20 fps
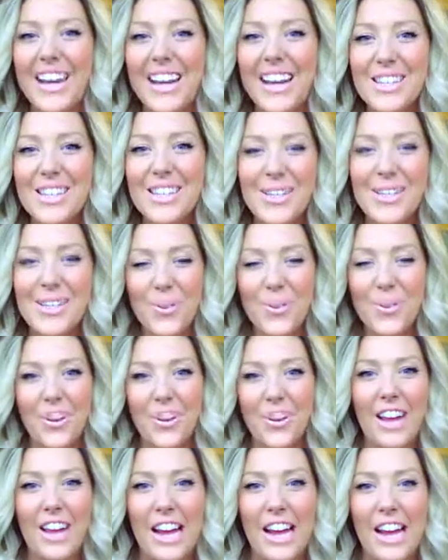Hey guys, it's
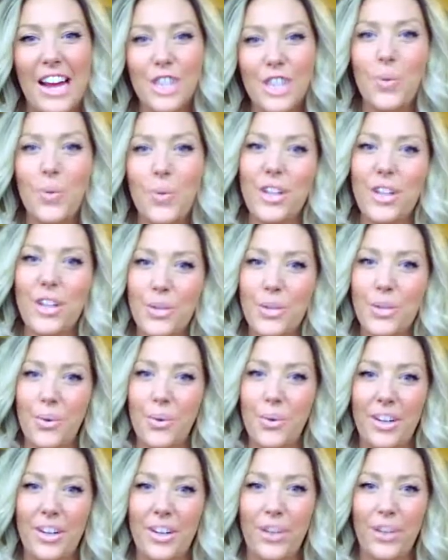Lorelai. I just wanted to
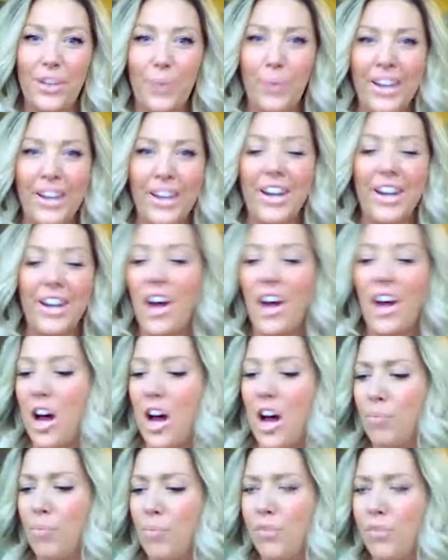do a really quick
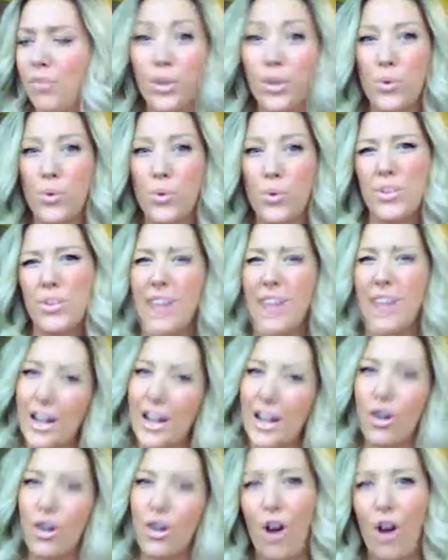review
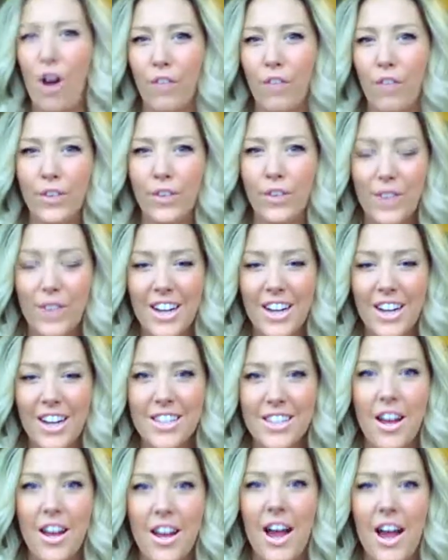slash haul for you
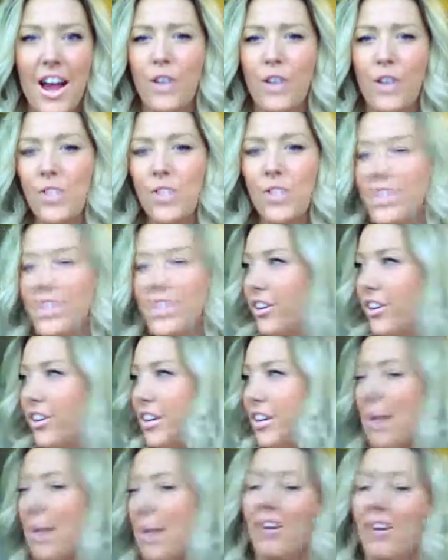guys. I know the
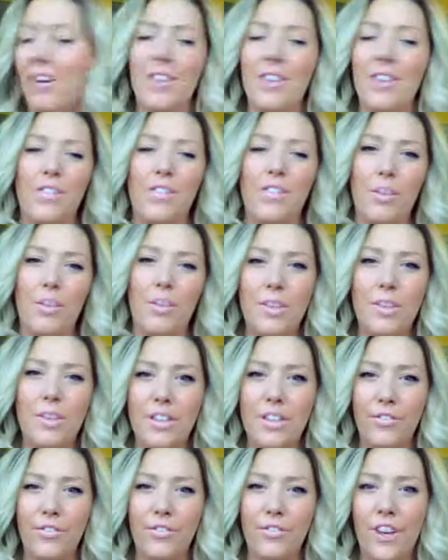scenery in the background's a little
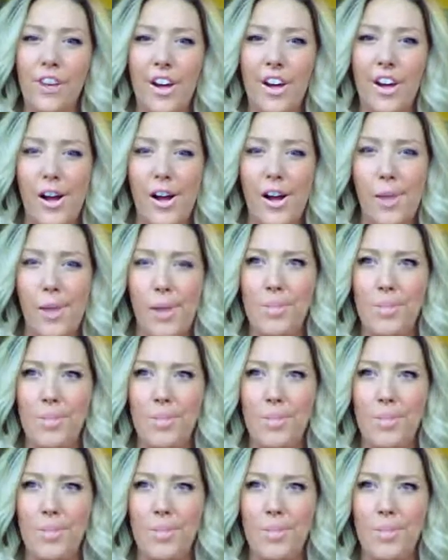bit different.